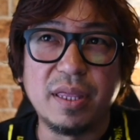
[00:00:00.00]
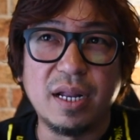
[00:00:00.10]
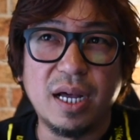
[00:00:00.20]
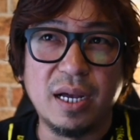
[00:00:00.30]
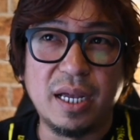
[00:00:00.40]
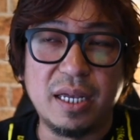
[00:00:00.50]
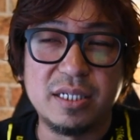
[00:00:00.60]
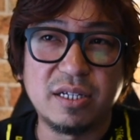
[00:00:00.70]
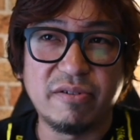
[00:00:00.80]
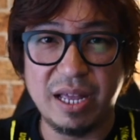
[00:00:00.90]
that I
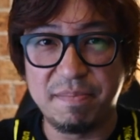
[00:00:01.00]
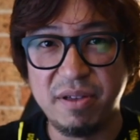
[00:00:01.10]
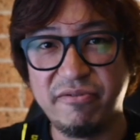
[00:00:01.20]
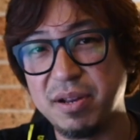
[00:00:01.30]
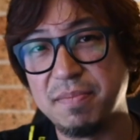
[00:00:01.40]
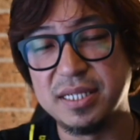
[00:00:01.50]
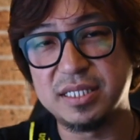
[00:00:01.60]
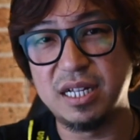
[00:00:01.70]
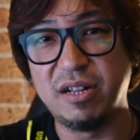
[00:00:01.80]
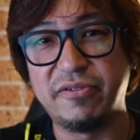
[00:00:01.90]
sort of like pivoted
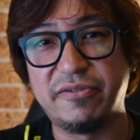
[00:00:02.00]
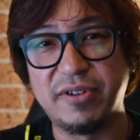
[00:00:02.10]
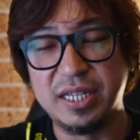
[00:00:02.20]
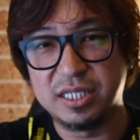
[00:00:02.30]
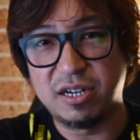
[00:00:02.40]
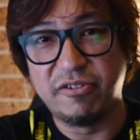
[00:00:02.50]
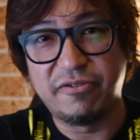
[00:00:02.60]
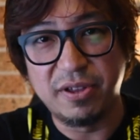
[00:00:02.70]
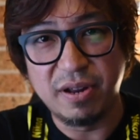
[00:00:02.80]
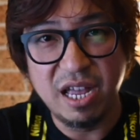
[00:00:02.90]
myself. Instead
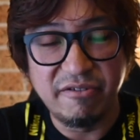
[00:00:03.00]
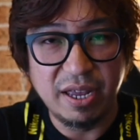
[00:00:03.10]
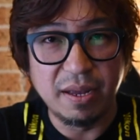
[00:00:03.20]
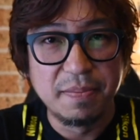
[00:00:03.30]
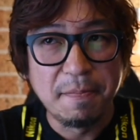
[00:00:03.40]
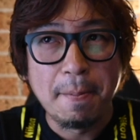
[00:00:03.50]
of having